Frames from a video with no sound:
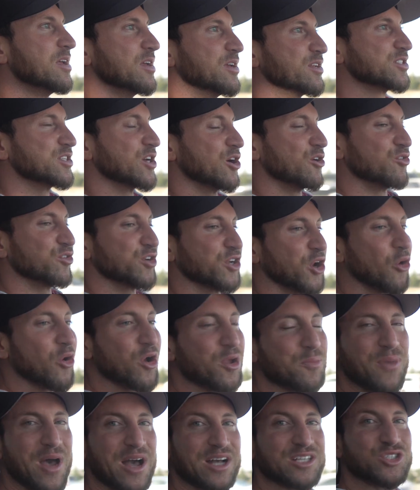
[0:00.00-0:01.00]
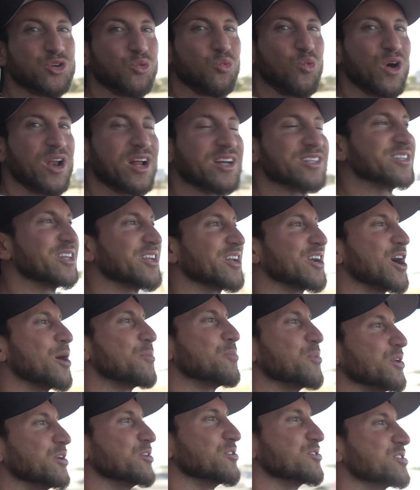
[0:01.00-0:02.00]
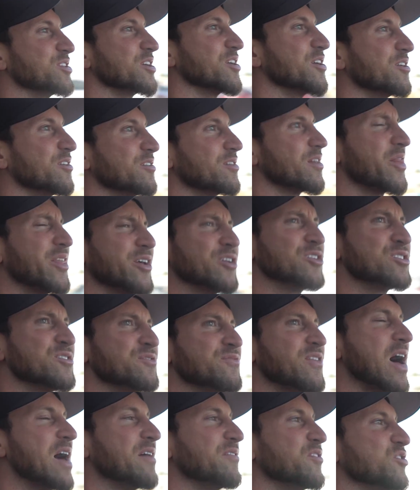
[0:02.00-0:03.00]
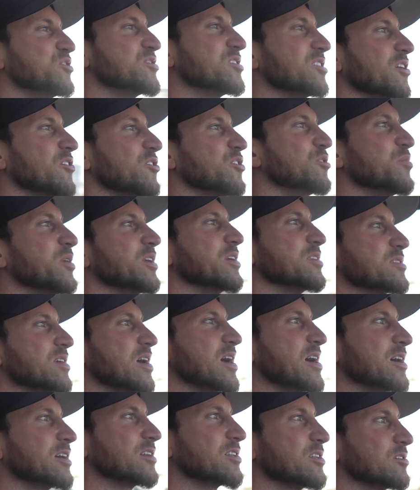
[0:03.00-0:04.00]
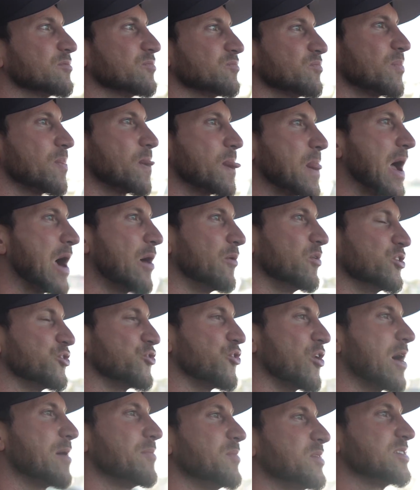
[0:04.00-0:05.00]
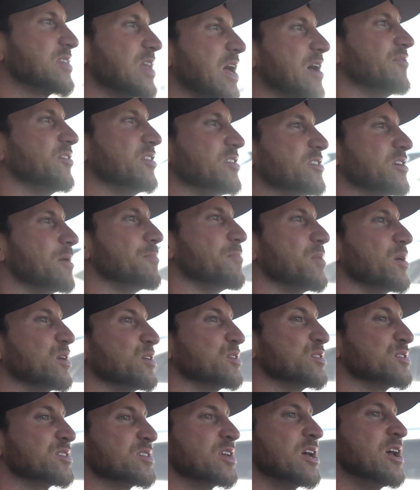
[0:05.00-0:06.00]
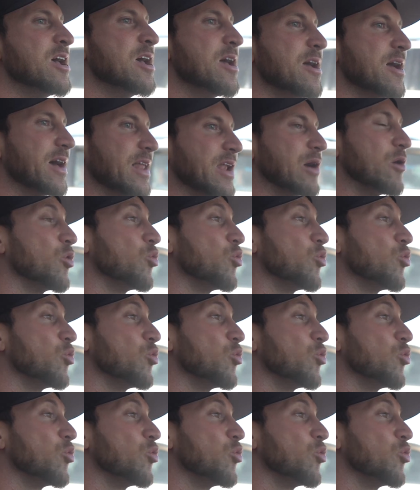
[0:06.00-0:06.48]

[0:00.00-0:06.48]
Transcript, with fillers: So going back to what I did a couple years ago, I think it was five years ago to be exact, I would grab these heavy dumbbells and I